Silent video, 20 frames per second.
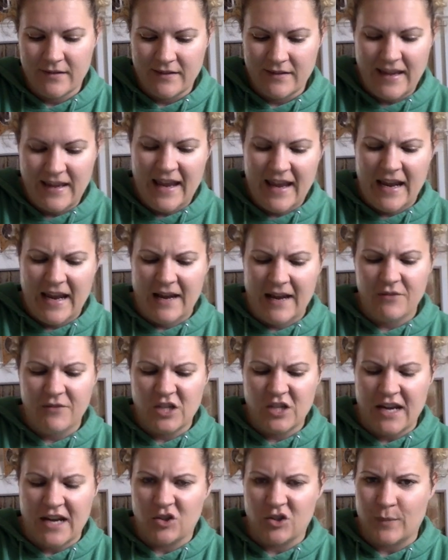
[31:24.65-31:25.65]
I've
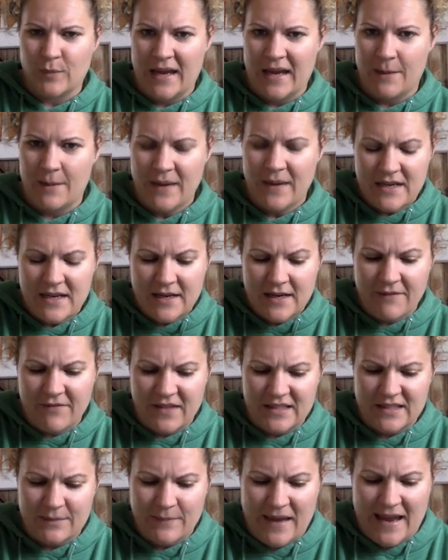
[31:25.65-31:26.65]
changed my opinion of
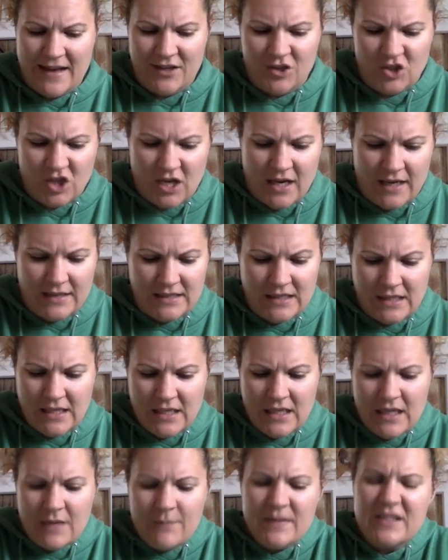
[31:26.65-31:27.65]
this man, John.
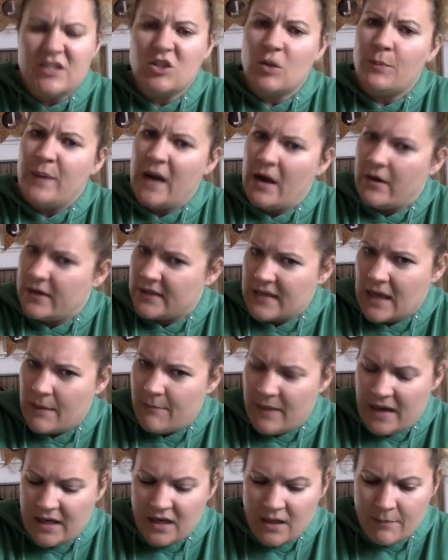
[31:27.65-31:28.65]
Mr. Paris, I
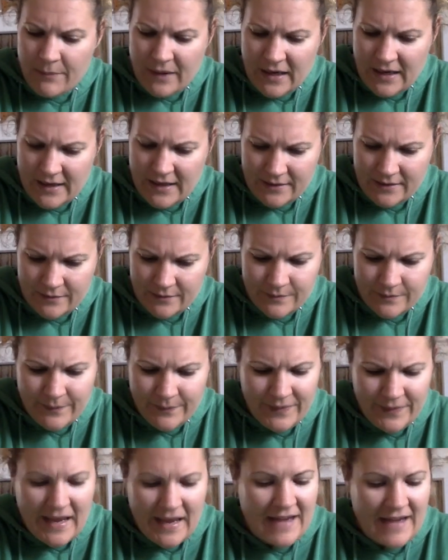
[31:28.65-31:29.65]
beg your pardon.
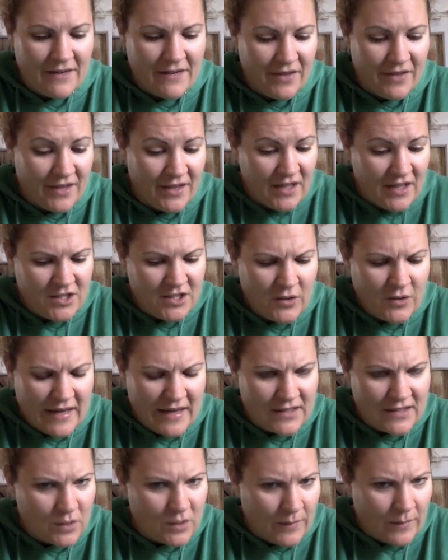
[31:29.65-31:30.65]
I never thought you
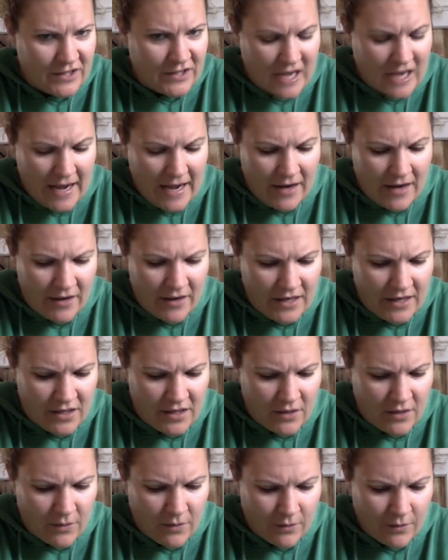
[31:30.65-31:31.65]
had so much iron in
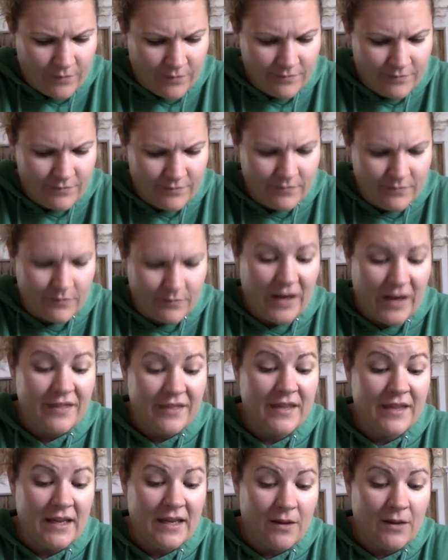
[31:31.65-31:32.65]
you. Why,
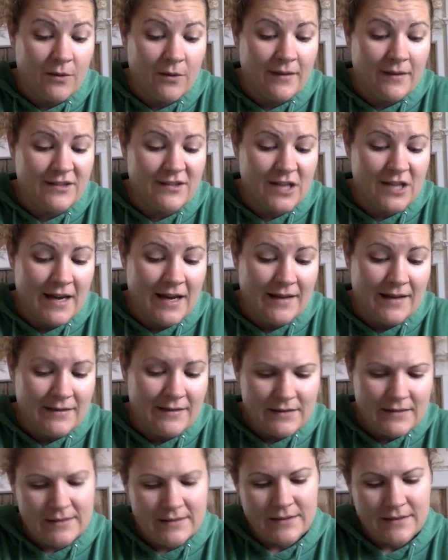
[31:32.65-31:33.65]
thank you,
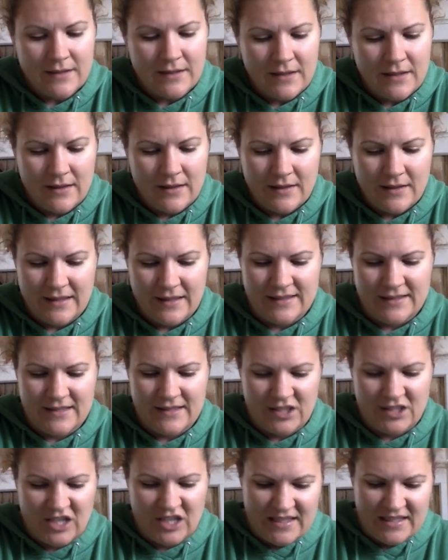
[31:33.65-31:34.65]
Giles. It
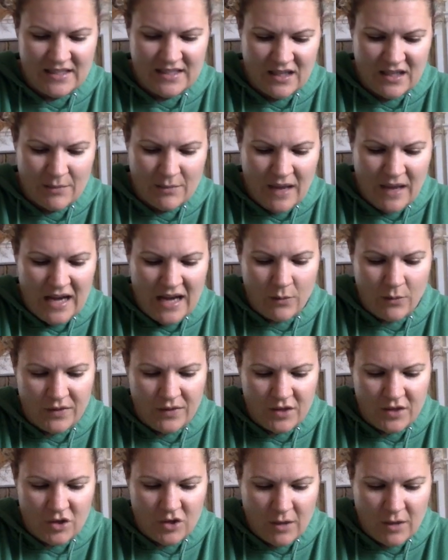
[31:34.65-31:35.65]
suggests to the mind what
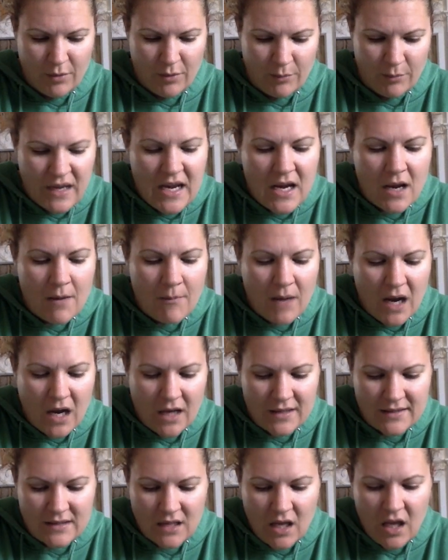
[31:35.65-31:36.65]
the trouble be among
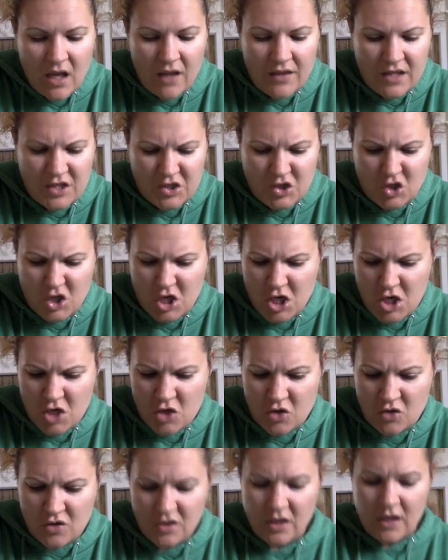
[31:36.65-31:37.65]
us all these
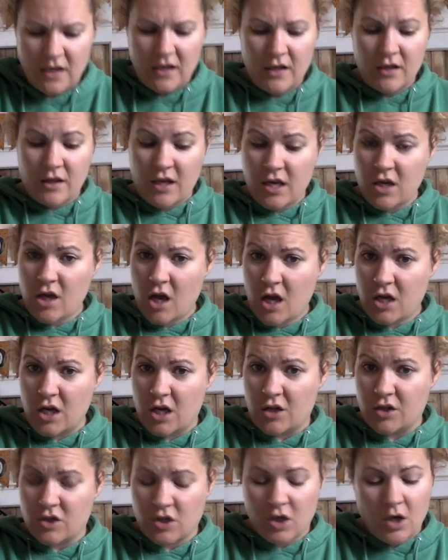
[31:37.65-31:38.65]
years. Think on
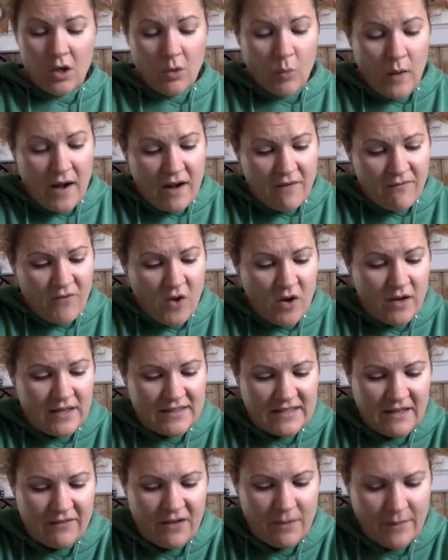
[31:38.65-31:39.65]
it. Wherefore
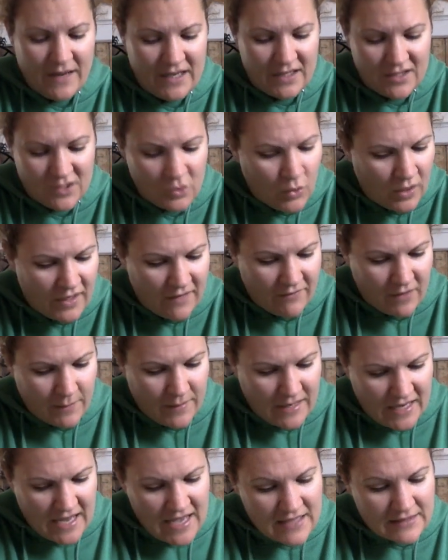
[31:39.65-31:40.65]
is everybody suing
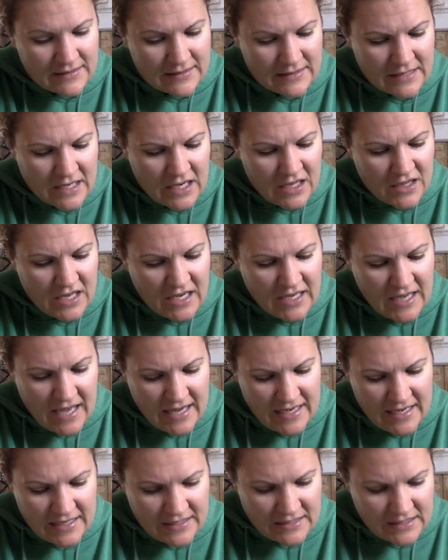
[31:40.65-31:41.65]
everybody else? Think
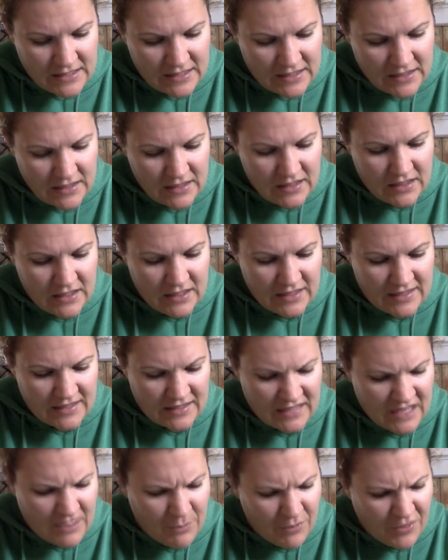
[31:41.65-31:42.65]
on it. It's a
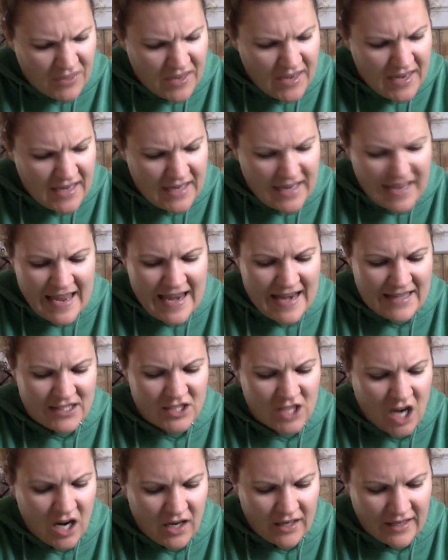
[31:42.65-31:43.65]
deep thing, and
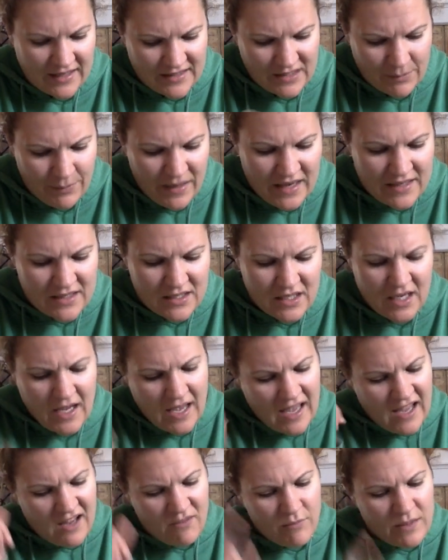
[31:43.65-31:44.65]
dark as a pit.
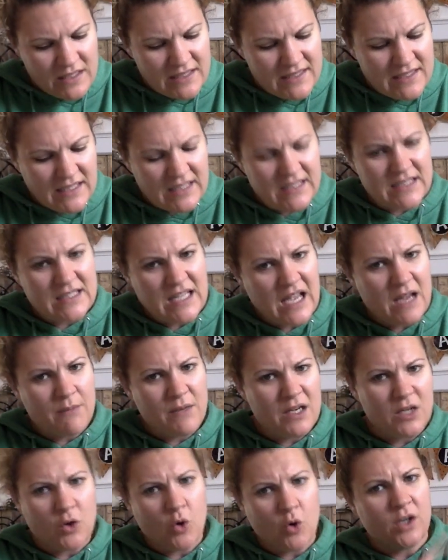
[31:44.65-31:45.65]
I've been 6 times
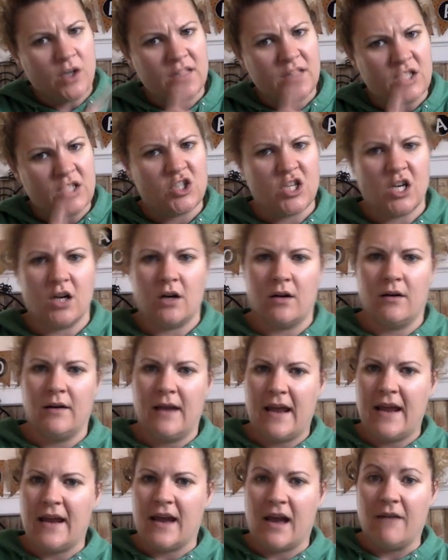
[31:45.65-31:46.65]
in court this year.
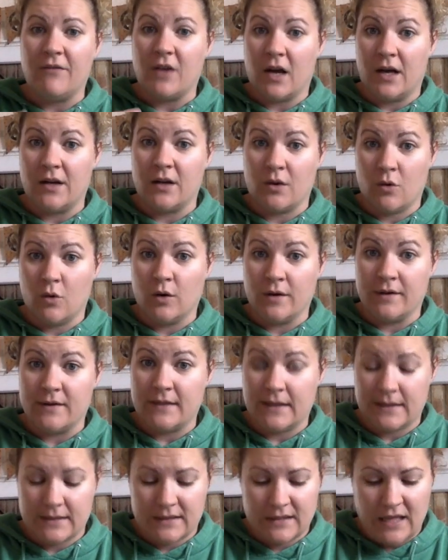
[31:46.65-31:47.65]
Hey, I've gone to court
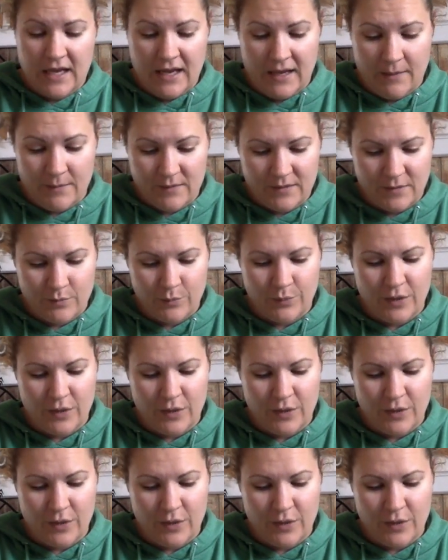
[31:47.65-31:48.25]
6 times.